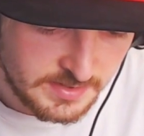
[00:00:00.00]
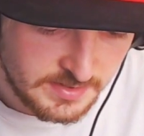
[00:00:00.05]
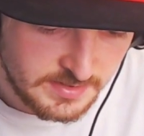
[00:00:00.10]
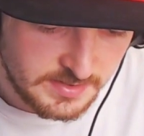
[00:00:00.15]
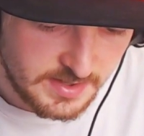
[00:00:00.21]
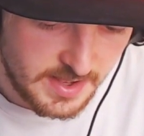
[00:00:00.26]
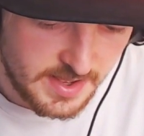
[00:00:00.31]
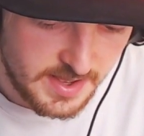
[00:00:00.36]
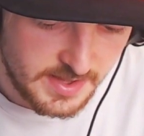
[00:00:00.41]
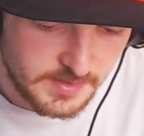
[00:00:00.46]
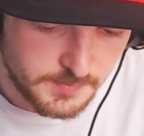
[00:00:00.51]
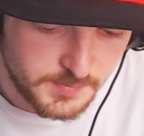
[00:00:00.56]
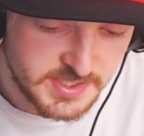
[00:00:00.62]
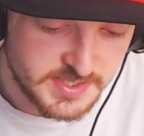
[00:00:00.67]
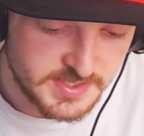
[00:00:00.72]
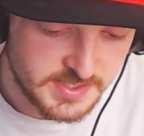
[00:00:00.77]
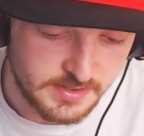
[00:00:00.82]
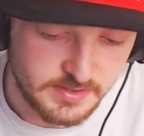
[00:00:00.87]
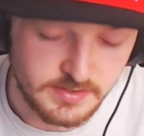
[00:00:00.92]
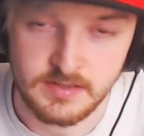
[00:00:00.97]
the
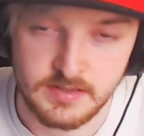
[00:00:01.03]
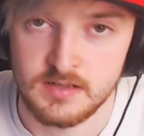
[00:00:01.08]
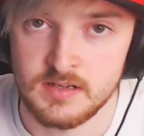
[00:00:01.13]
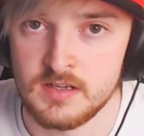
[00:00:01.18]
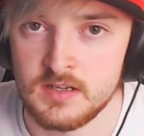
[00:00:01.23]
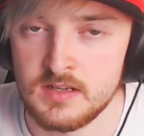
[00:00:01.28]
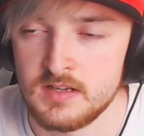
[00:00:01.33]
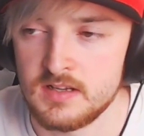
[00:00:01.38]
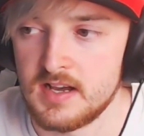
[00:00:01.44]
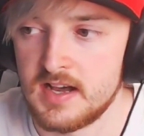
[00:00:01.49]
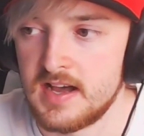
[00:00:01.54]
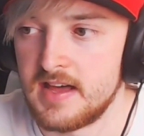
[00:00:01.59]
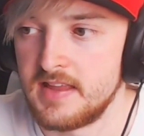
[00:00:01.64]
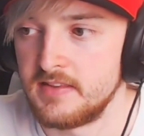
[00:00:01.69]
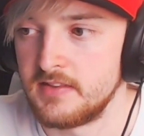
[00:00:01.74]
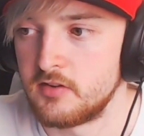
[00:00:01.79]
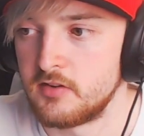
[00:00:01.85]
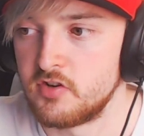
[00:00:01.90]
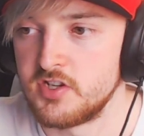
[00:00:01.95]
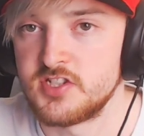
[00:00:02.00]
Beast Titan,
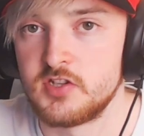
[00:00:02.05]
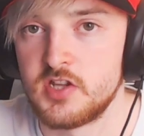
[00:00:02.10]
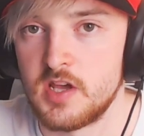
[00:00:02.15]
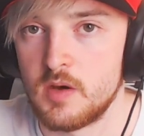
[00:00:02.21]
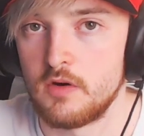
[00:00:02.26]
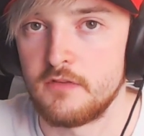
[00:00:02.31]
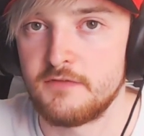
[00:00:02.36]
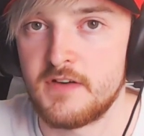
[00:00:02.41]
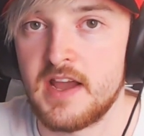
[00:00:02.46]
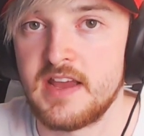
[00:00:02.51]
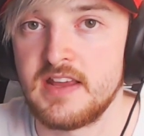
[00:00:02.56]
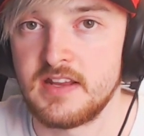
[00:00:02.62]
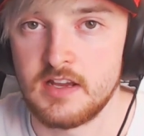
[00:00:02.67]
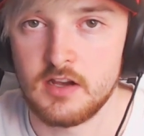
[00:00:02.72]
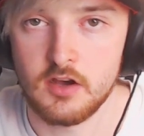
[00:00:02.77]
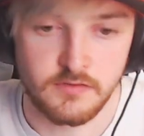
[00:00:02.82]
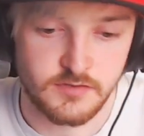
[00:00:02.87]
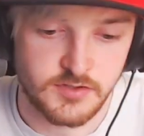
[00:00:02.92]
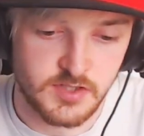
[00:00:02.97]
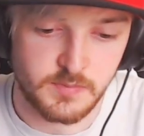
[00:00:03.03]
and the reason they were fighting,
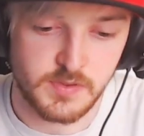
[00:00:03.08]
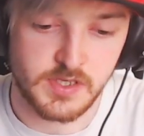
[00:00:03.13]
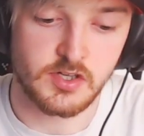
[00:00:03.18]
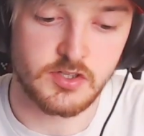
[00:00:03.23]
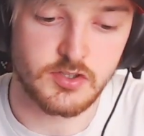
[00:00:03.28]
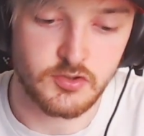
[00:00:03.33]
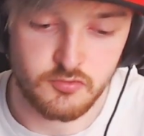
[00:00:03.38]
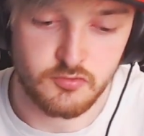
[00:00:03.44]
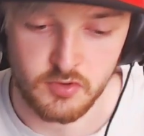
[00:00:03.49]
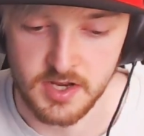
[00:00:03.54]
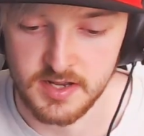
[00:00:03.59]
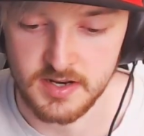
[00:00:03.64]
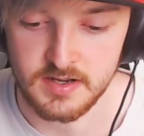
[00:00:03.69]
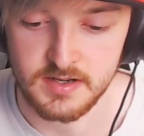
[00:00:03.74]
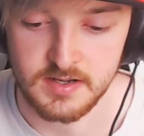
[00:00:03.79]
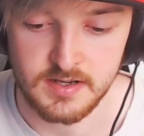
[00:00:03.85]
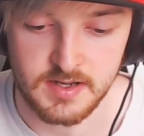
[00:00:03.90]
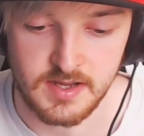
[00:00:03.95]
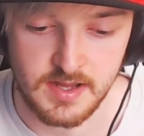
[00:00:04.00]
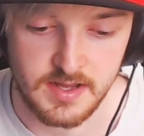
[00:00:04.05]
obviously, because
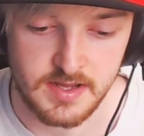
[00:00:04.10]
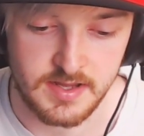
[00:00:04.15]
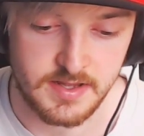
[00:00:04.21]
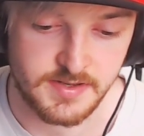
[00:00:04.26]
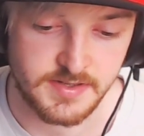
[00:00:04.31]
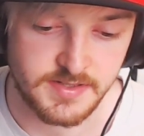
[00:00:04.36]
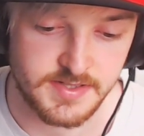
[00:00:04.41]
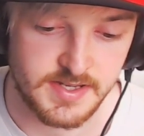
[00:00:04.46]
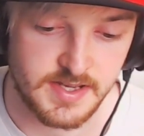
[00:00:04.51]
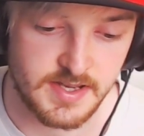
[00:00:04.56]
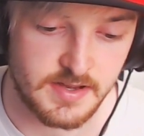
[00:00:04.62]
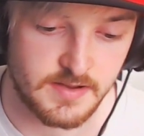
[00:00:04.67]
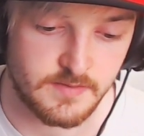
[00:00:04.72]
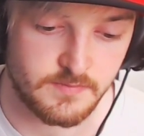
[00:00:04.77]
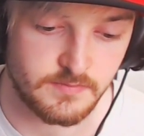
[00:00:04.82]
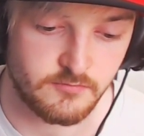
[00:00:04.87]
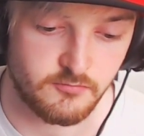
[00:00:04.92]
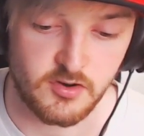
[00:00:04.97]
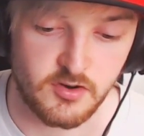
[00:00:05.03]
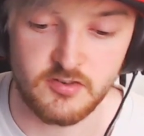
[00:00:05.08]
Reyna and
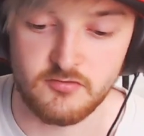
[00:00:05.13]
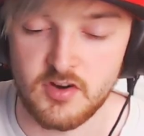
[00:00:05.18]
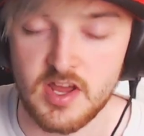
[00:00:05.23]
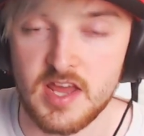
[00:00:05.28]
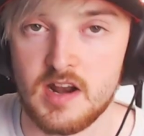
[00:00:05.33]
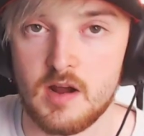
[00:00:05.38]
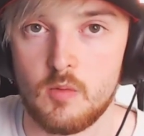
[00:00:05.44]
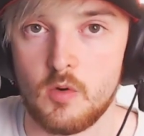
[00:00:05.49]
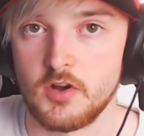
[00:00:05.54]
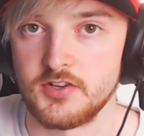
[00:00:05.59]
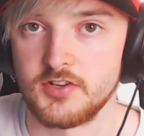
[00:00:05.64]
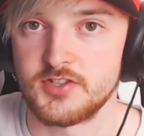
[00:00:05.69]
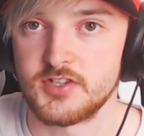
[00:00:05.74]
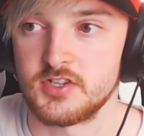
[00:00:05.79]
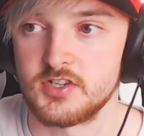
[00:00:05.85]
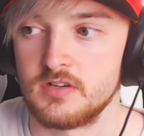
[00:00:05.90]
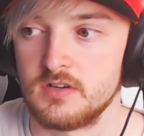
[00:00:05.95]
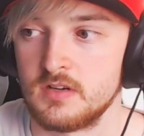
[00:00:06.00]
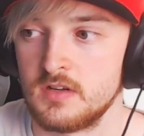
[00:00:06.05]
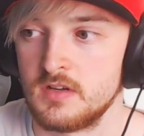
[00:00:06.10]
Reyna wanted
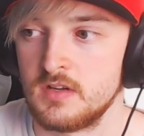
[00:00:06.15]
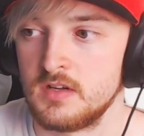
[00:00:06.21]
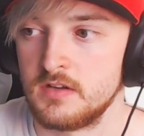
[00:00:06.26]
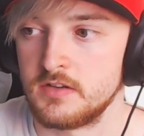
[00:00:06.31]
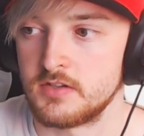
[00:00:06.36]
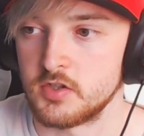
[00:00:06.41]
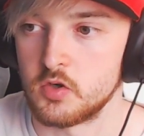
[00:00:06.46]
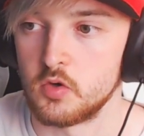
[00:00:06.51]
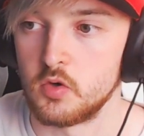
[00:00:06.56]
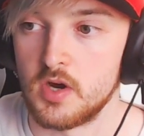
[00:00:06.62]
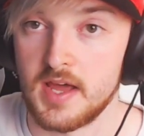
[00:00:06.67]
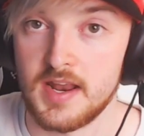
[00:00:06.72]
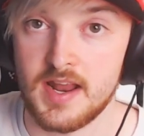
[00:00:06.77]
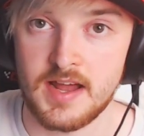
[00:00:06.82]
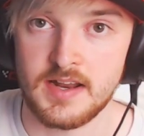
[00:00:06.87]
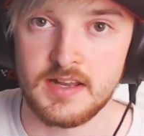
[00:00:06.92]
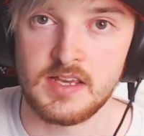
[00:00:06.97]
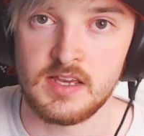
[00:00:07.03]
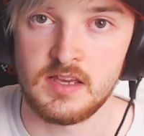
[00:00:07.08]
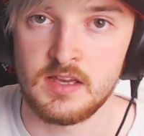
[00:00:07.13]
to go get
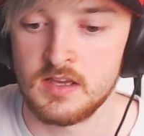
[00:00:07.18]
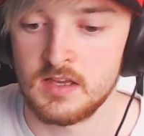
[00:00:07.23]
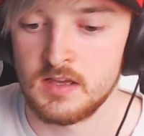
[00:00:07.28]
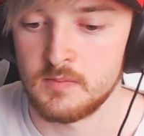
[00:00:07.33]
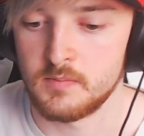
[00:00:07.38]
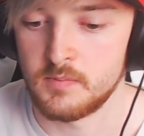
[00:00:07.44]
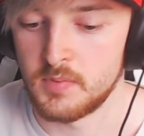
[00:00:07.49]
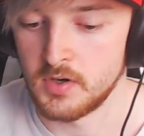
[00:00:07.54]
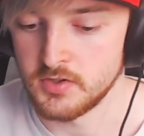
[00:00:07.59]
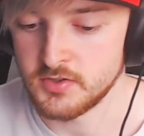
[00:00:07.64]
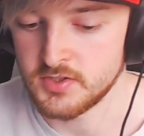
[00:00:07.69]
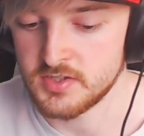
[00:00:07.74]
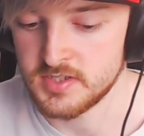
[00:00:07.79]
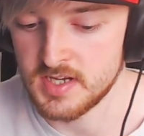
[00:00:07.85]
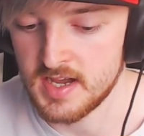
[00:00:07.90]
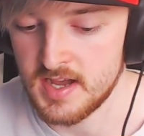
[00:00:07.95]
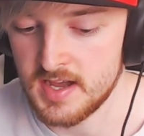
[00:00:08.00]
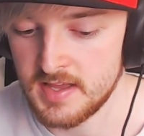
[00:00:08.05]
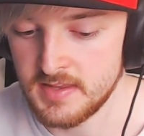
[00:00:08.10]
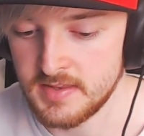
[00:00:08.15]
Annie, but
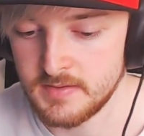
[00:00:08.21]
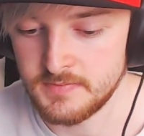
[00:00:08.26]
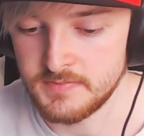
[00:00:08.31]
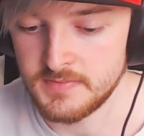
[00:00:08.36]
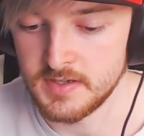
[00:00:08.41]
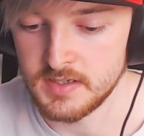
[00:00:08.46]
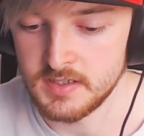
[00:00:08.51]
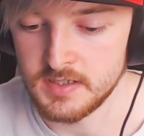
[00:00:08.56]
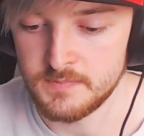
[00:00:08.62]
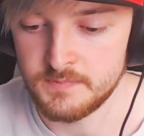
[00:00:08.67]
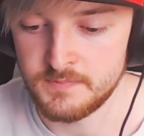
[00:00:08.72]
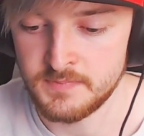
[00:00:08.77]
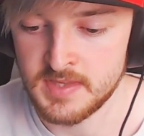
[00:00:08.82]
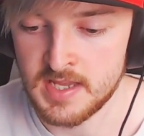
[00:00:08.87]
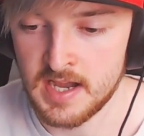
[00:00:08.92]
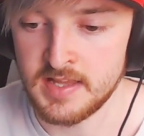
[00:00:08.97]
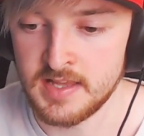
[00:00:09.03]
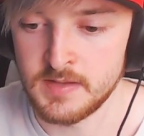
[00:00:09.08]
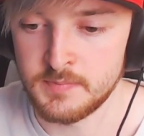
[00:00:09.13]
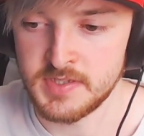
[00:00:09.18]
the
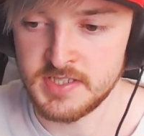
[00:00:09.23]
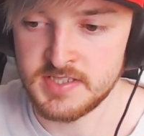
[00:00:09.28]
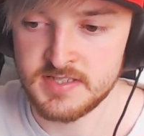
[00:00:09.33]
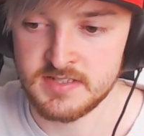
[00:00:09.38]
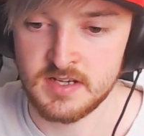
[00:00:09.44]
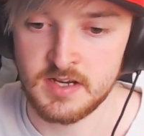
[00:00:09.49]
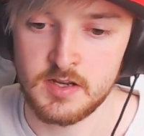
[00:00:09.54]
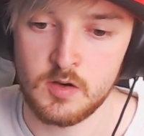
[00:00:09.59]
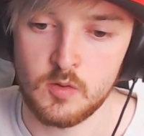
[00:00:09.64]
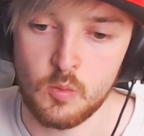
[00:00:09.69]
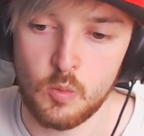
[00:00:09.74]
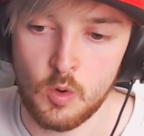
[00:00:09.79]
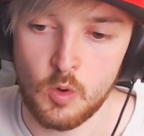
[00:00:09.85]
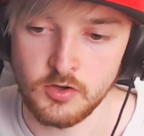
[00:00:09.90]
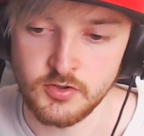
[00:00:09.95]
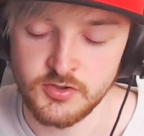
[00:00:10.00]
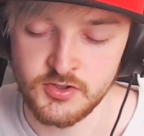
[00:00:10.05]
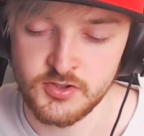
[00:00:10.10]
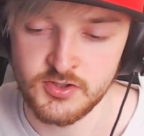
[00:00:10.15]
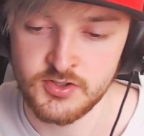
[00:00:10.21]
guy in the Beast Titan
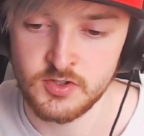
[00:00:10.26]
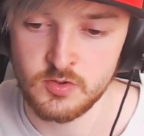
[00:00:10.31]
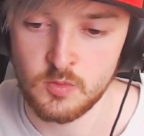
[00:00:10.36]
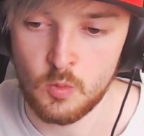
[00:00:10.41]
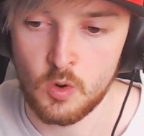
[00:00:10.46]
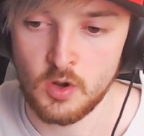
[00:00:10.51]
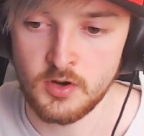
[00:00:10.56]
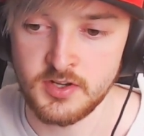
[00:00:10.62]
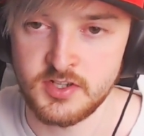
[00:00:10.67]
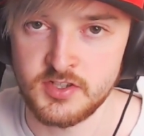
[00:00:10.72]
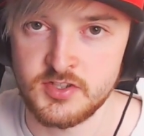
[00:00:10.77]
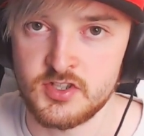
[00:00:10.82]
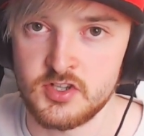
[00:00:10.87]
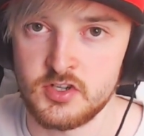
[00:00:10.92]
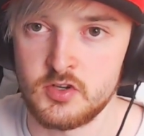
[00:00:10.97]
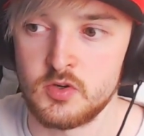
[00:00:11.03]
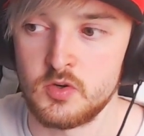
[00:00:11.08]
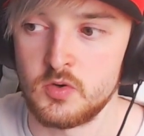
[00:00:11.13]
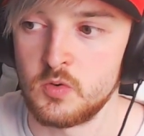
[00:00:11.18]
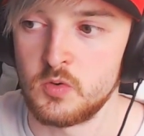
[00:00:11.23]
was wanting
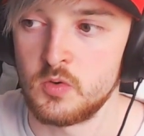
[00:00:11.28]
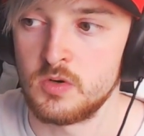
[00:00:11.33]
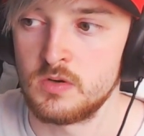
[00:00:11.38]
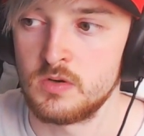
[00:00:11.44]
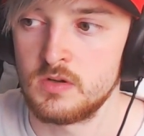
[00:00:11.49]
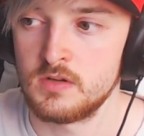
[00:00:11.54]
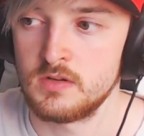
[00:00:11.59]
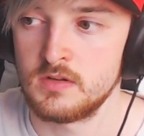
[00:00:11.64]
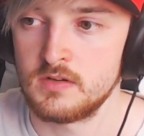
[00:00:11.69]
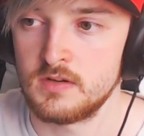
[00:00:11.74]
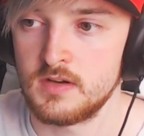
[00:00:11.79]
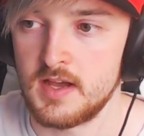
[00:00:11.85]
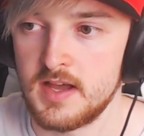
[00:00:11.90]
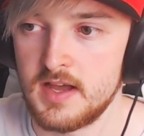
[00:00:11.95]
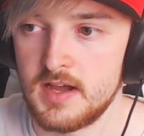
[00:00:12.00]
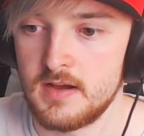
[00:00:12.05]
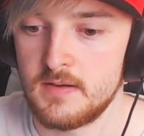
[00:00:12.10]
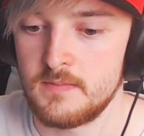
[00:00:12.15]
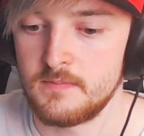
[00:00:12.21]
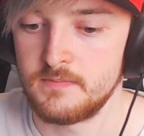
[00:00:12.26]
to
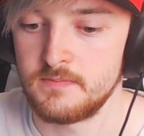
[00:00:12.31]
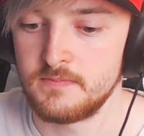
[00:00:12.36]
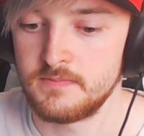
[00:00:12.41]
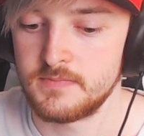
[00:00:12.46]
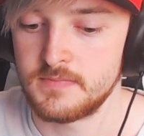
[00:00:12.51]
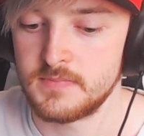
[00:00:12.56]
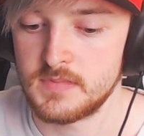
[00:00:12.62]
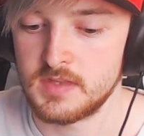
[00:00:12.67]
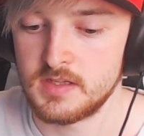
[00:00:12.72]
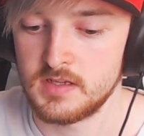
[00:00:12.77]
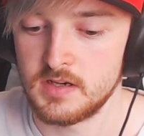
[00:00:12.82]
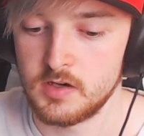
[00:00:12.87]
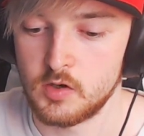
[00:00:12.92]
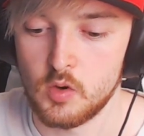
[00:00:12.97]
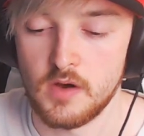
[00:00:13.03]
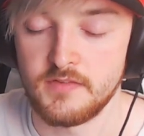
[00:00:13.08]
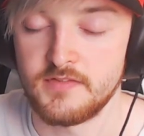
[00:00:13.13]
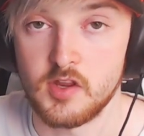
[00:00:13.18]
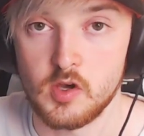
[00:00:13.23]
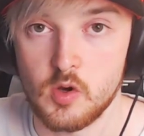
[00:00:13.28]
go
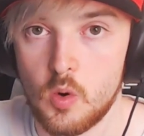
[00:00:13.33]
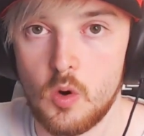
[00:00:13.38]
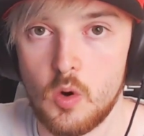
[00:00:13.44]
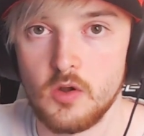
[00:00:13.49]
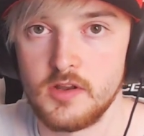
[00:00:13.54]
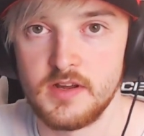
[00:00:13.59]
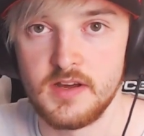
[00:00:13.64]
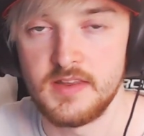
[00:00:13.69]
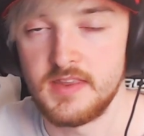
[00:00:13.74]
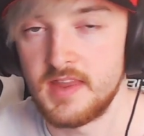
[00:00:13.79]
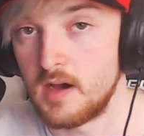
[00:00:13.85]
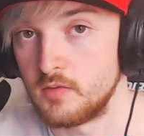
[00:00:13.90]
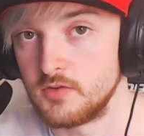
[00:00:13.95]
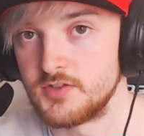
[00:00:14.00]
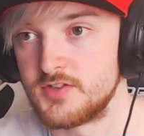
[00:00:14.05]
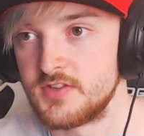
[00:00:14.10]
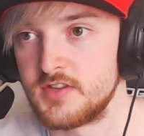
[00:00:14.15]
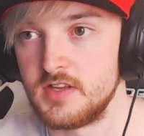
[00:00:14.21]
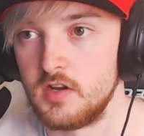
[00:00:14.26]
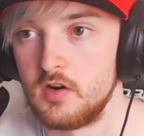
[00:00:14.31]
after the coordinate, and that
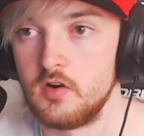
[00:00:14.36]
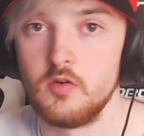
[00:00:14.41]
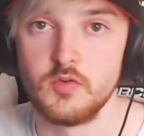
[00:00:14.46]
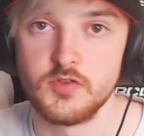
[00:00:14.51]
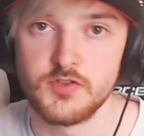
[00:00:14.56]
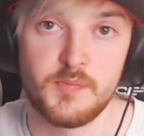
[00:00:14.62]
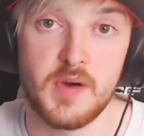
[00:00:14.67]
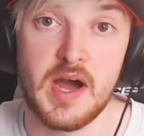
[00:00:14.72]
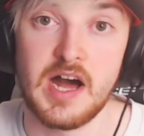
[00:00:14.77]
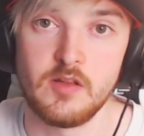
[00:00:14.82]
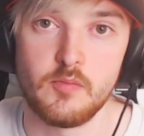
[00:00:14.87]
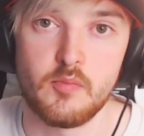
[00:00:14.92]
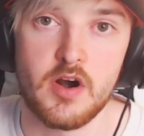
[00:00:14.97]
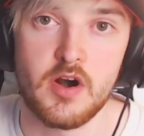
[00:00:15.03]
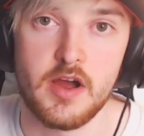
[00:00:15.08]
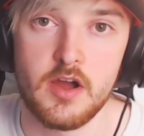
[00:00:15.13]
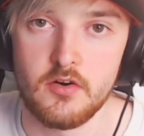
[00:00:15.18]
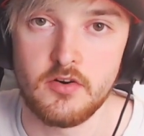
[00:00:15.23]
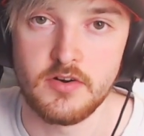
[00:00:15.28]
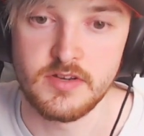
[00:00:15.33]
was, you know, it was a battle of
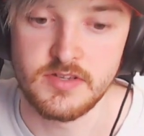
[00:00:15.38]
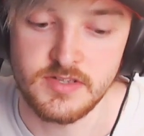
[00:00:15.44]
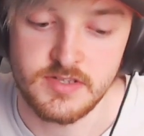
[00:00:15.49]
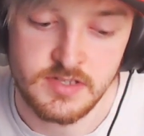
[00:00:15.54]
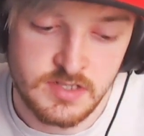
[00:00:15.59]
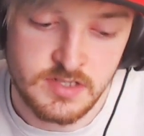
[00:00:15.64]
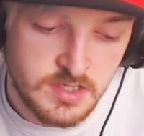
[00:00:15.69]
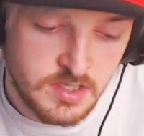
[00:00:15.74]
priorities.